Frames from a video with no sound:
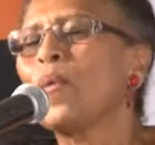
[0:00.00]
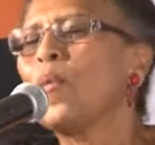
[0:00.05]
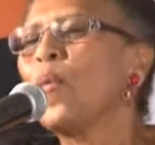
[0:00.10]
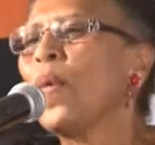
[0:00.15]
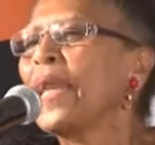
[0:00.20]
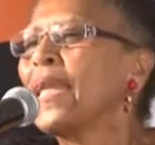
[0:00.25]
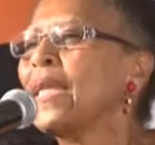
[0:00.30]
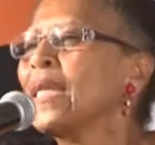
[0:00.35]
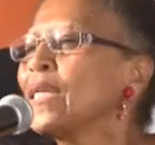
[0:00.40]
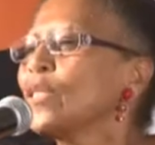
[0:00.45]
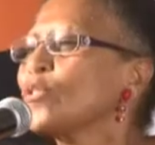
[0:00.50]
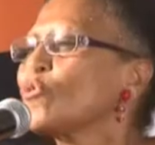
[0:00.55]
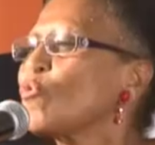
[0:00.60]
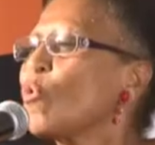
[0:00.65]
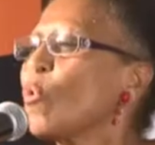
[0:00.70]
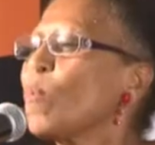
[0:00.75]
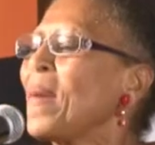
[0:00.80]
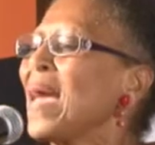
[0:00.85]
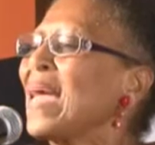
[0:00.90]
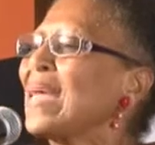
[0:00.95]
when it is
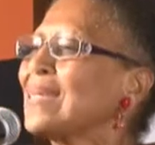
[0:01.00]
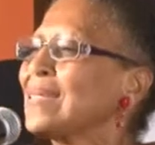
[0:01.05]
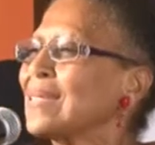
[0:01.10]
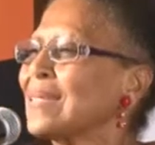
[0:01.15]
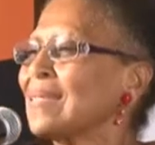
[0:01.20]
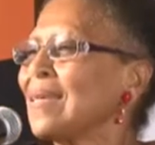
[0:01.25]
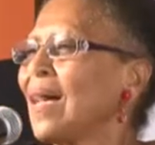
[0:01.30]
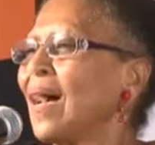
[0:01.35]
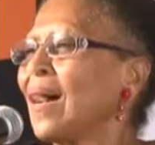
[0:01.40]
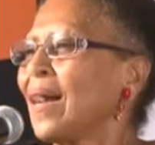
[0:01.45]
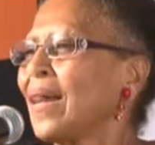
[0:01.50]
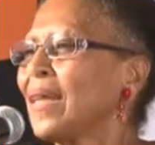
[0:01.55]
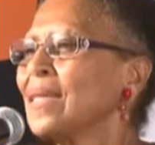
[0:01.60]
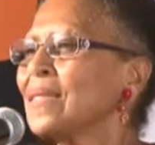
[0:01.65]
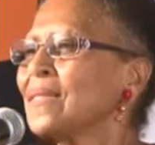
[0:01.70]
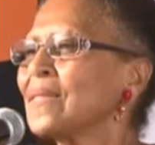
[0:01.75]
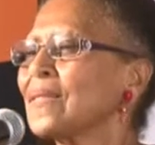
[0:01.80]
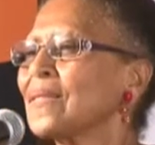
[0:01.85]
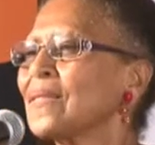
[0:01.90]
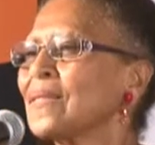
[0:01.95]

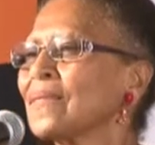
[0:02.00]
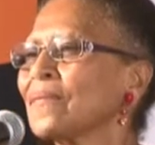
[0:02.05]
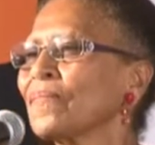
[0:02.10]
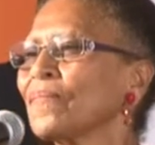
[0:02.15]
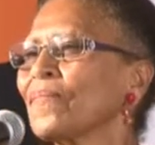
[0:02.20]
romanticized,